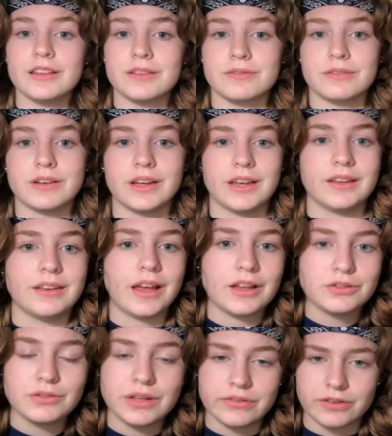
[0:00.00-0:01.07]
free and not
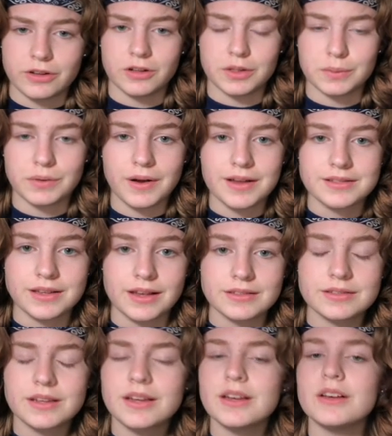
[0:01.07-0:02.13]
too difficult to
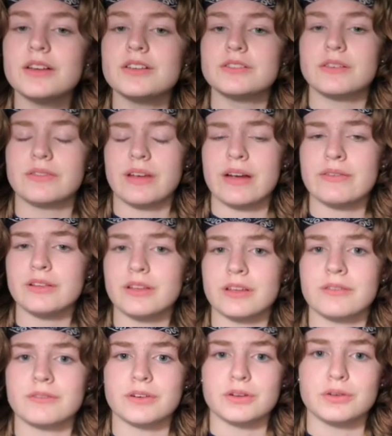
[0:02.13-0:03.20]
process. So if you're ever
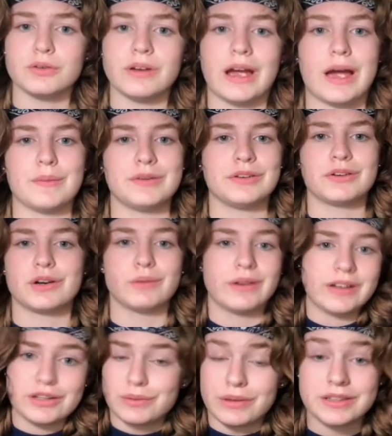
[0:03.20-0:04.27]
looking for a new hobby or a
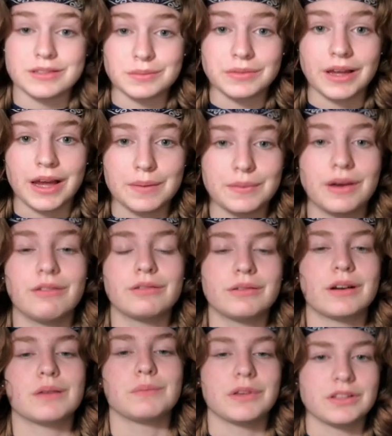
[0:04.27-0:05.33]
way to waste some time, I would
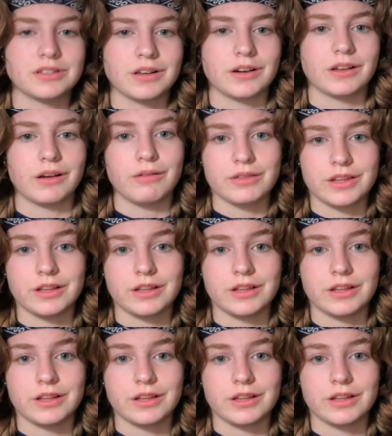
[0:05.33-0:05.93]
recommend starting out with